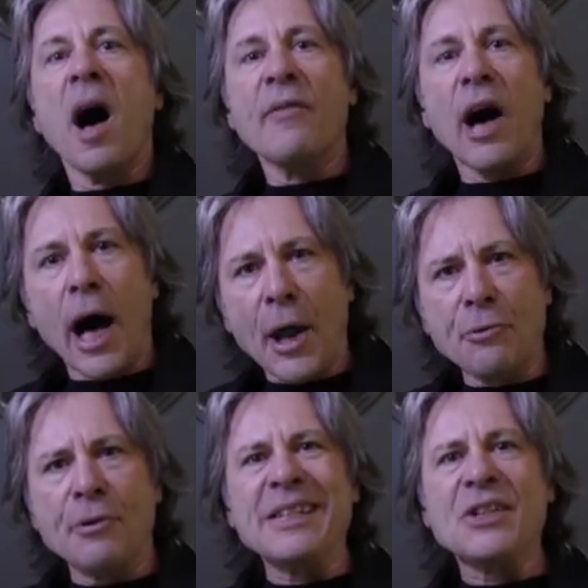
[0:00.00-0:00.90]
of one
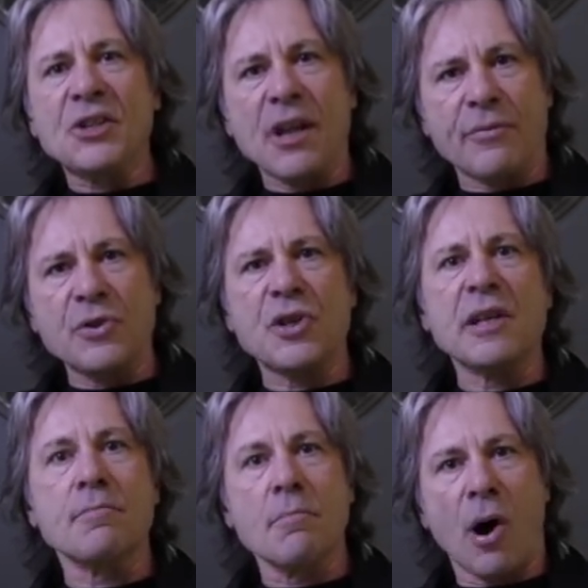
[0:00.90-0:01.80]
hundred
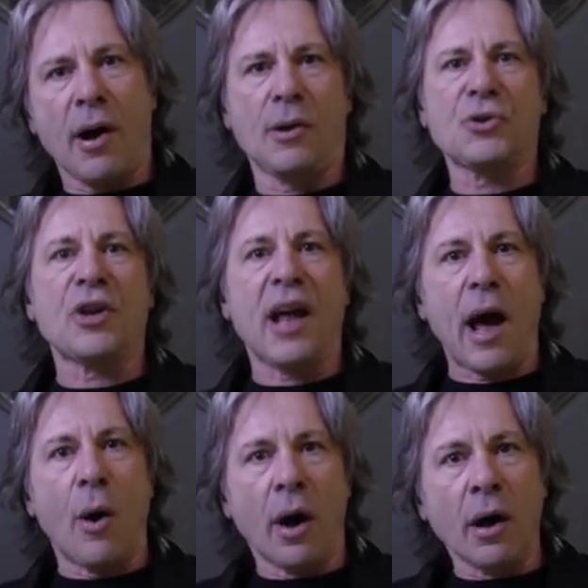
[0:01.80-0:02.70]
seventy miles an
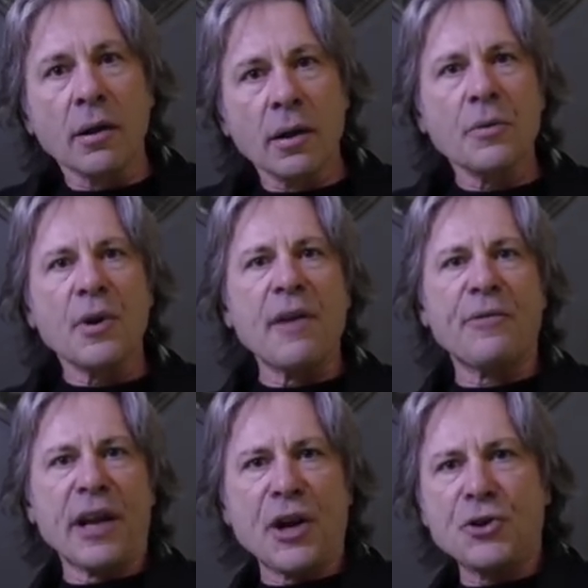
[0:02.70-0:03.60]
hour
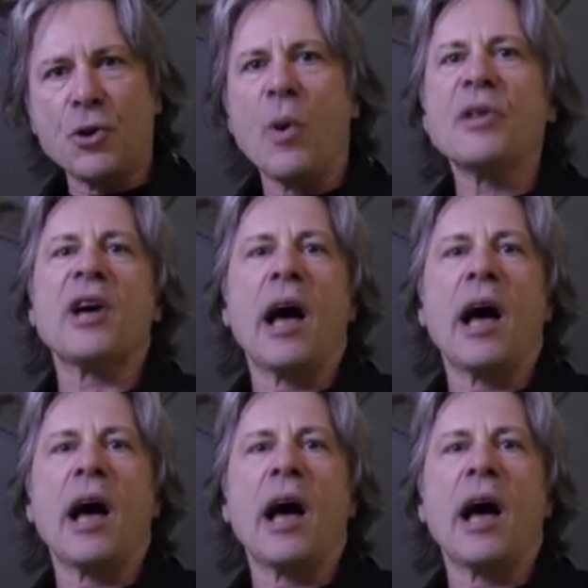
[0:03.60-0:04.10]
if an engine went